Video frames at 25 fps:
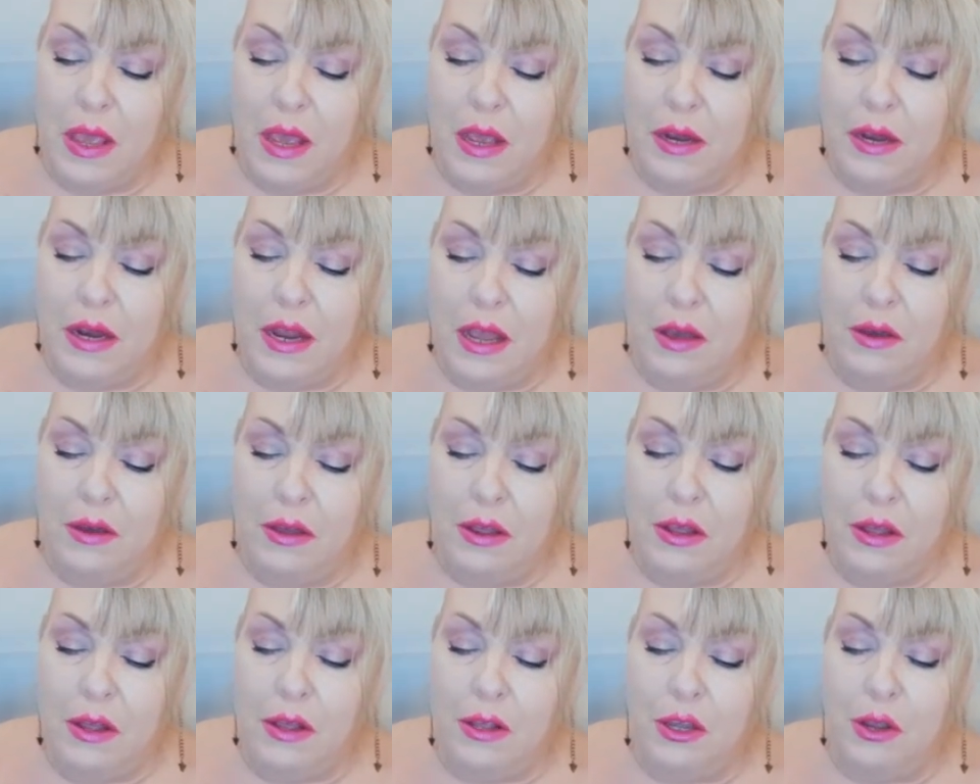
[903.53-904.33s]
Now,
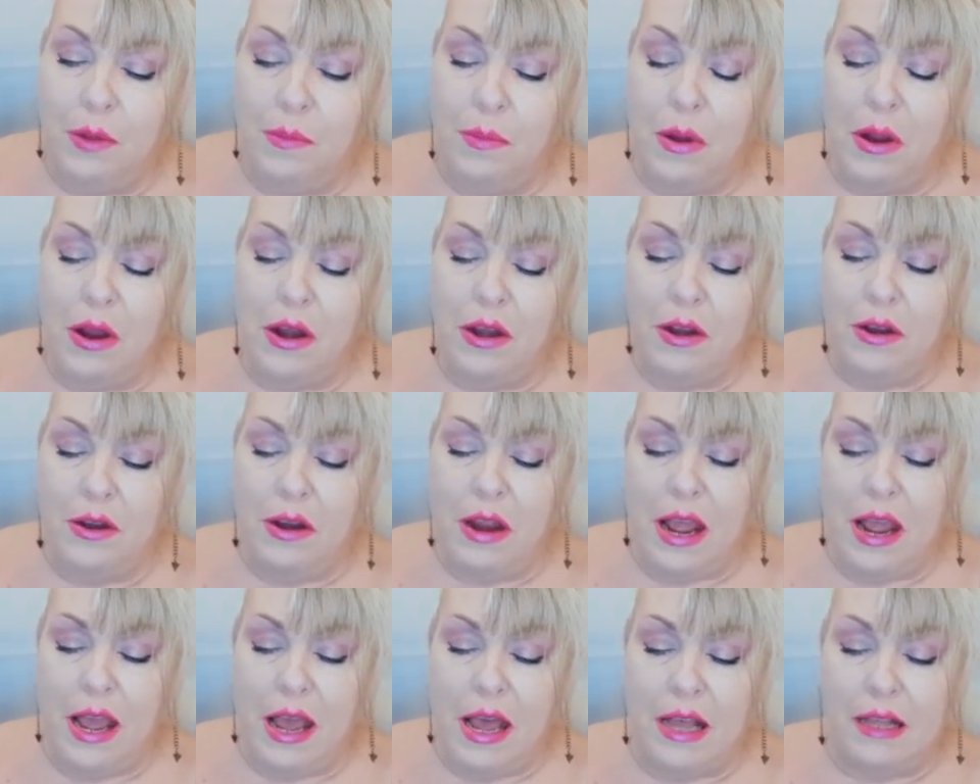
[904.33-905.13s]
your partner
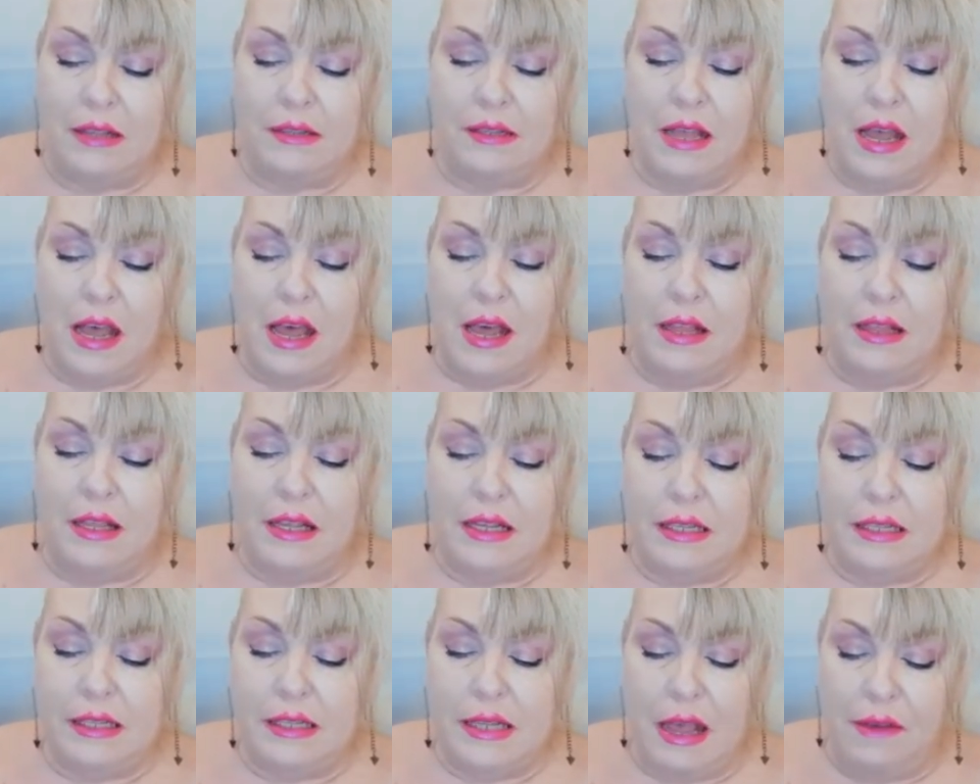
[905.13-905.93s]
has the
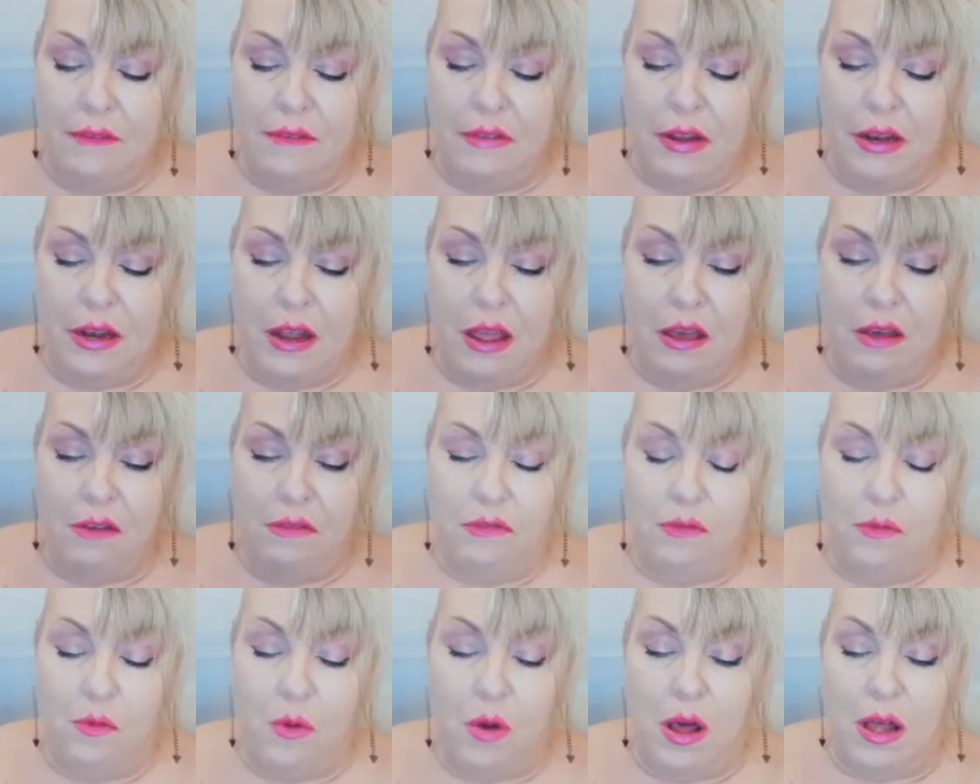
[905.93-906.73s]
Seven
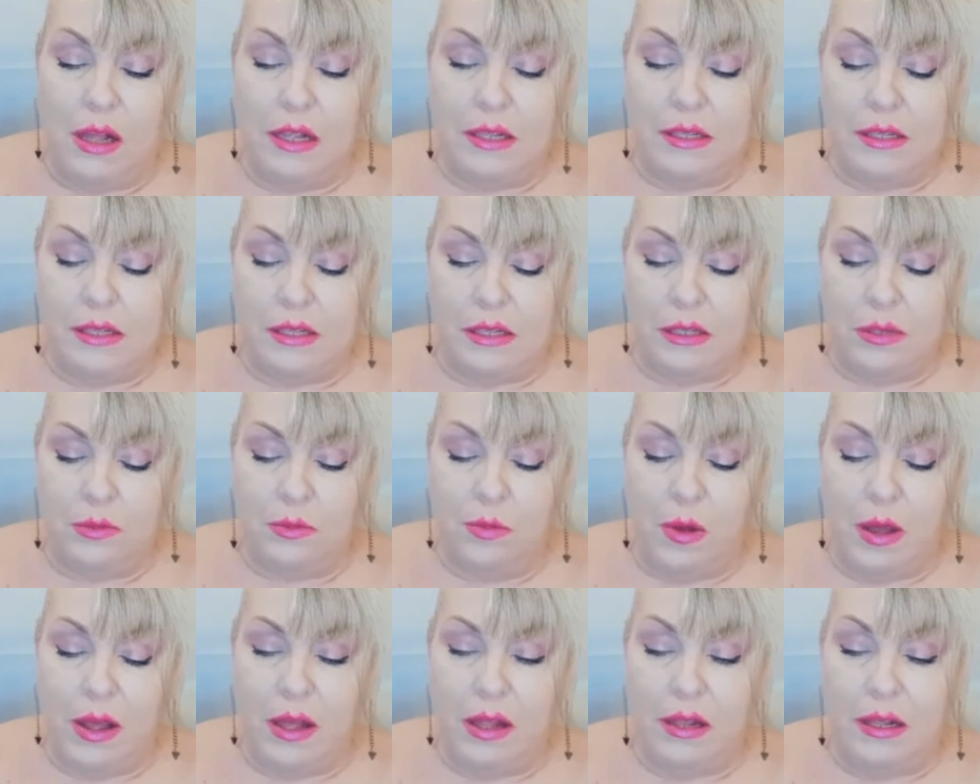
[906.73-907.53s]
of Wands as
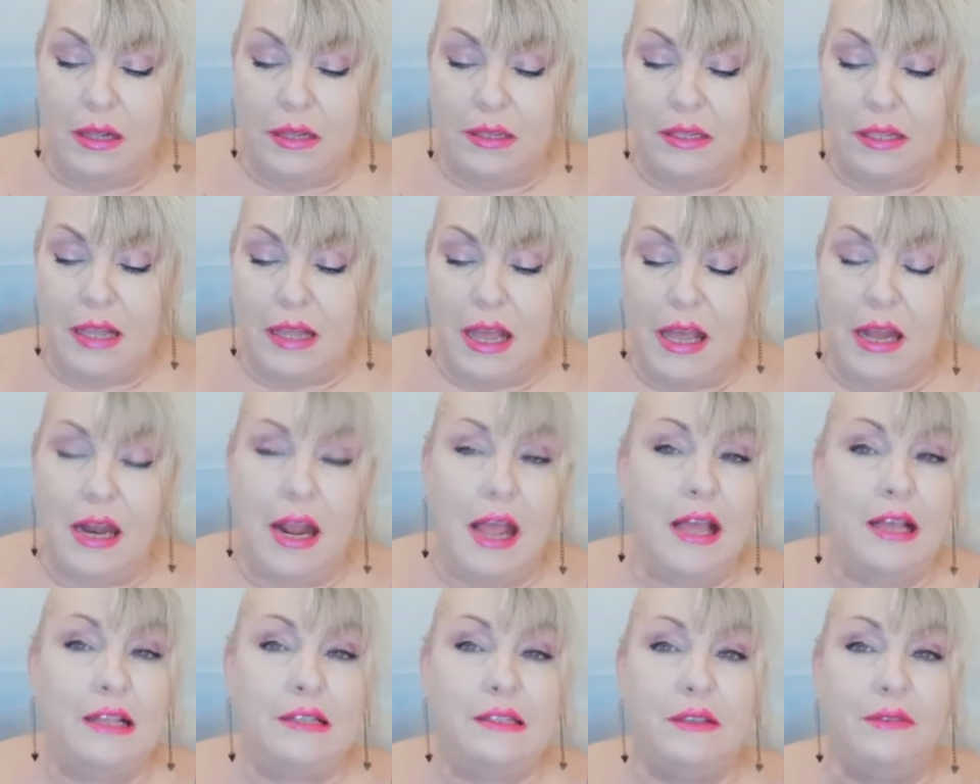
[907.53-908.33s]
well as that
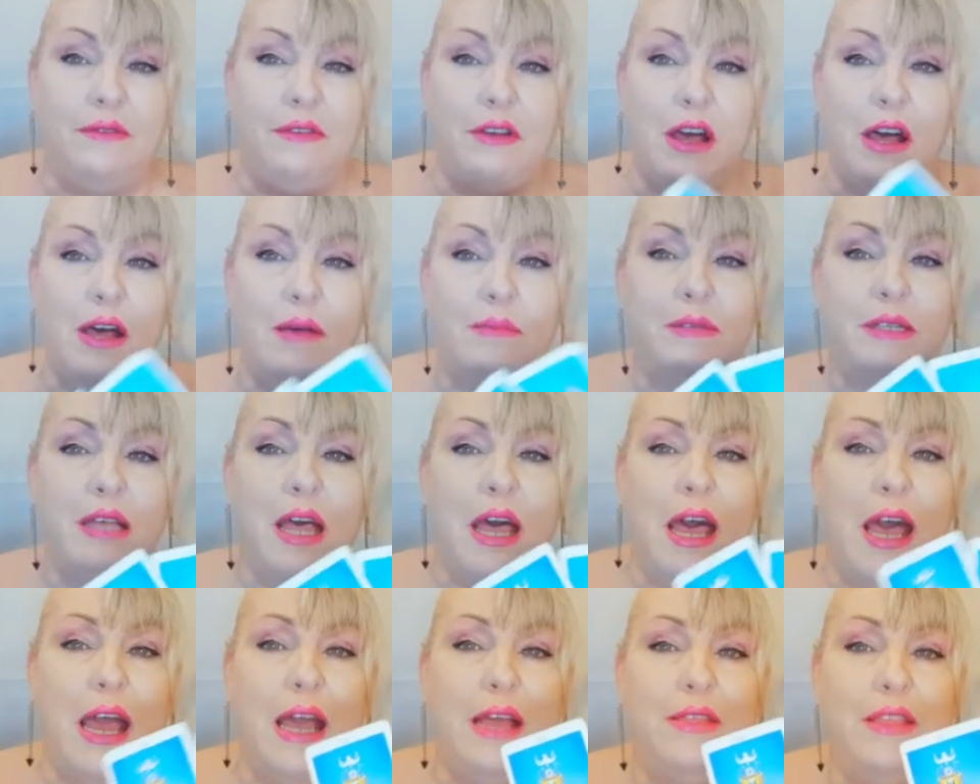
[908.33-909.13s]
Ace of Cups,
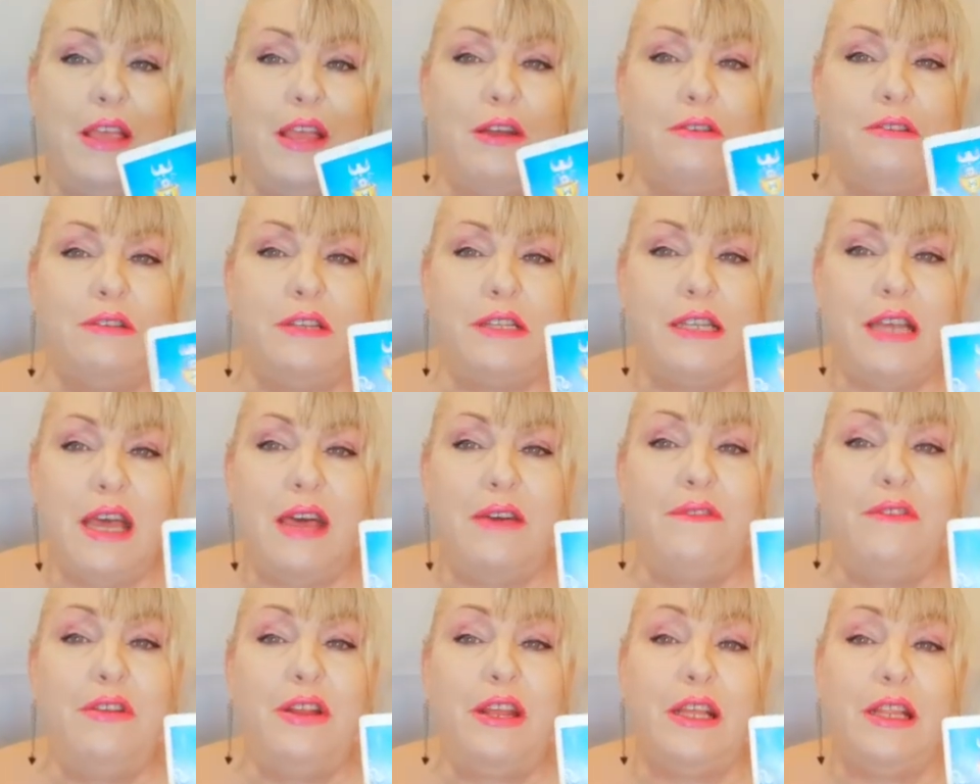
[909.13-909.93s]
and they are
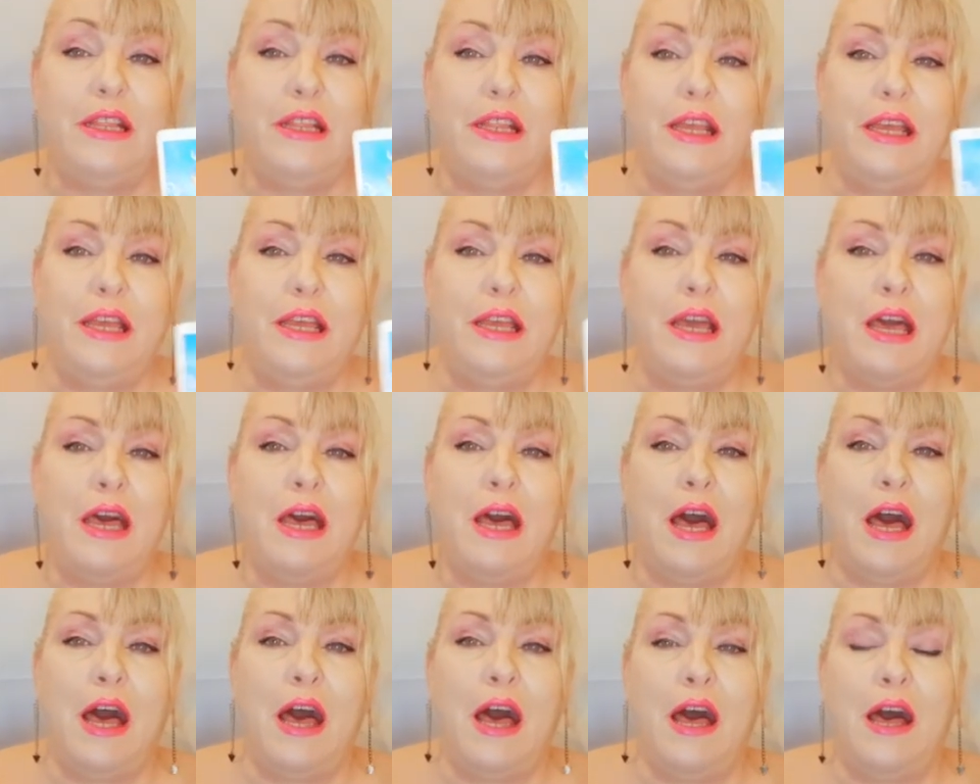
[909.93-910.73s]
definitely
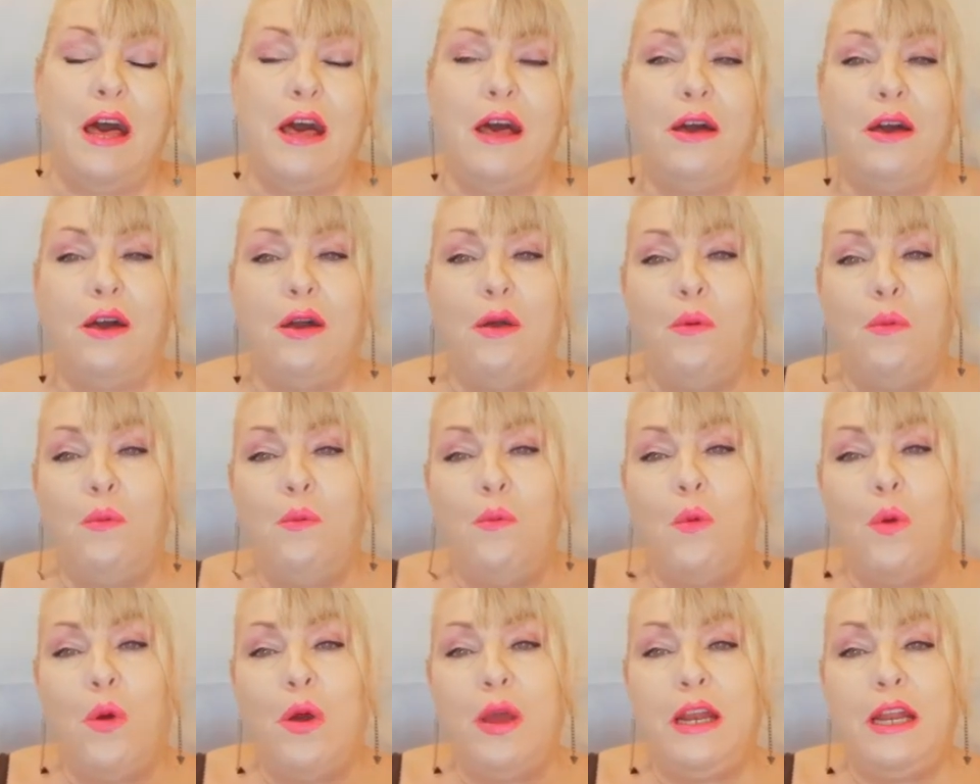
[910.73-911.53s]

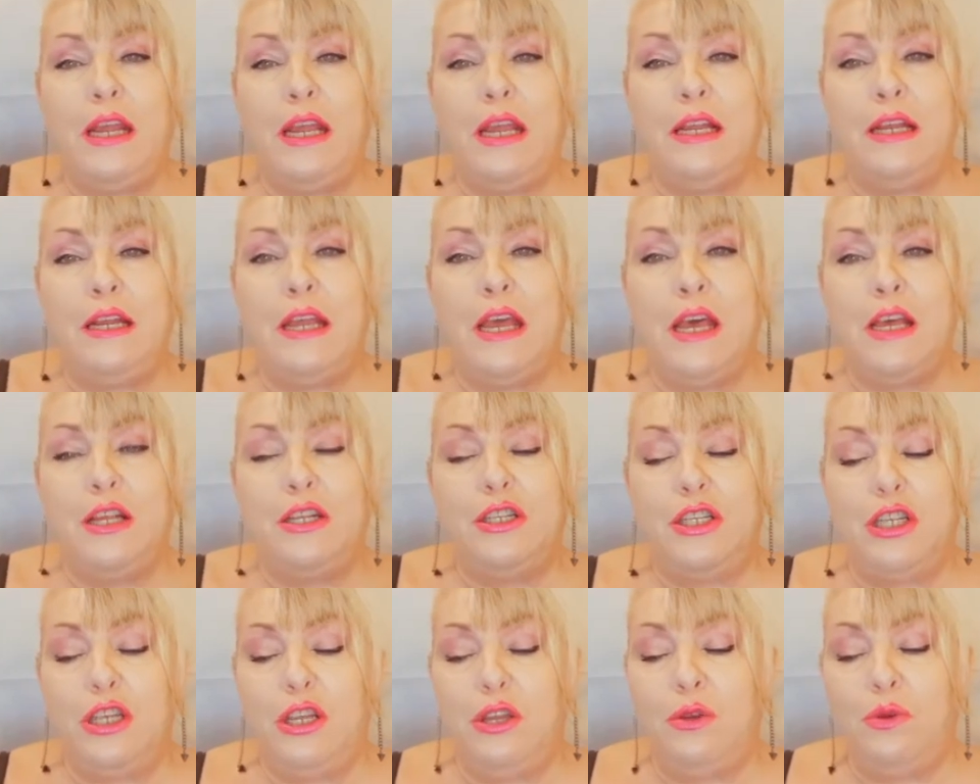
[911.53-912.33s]
wanting
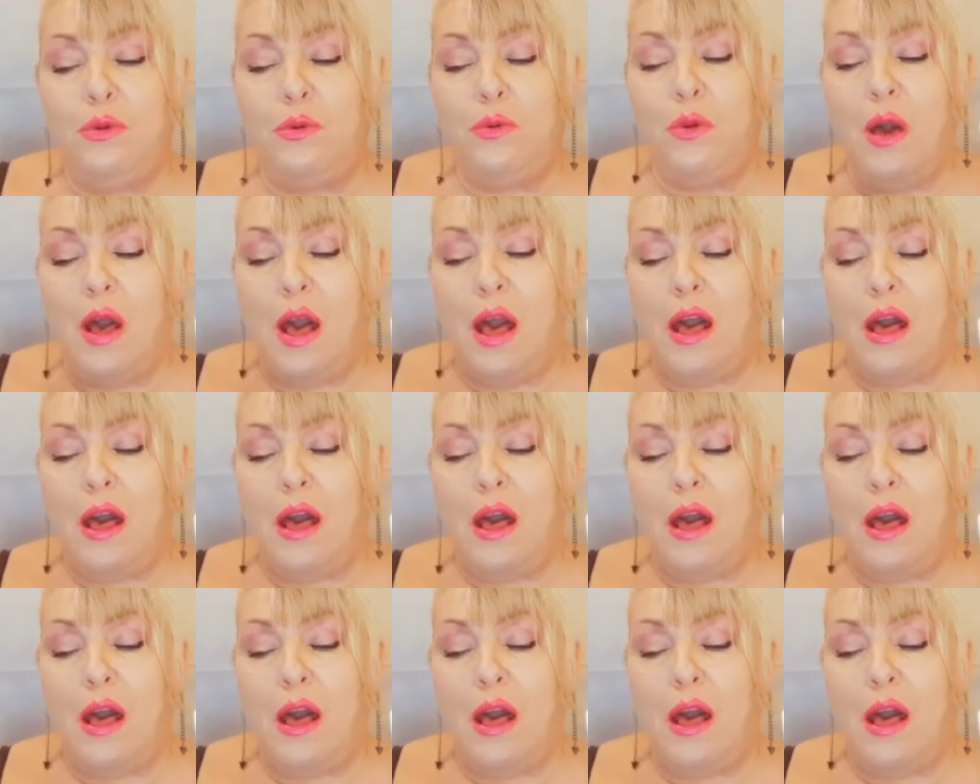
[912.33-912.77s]
to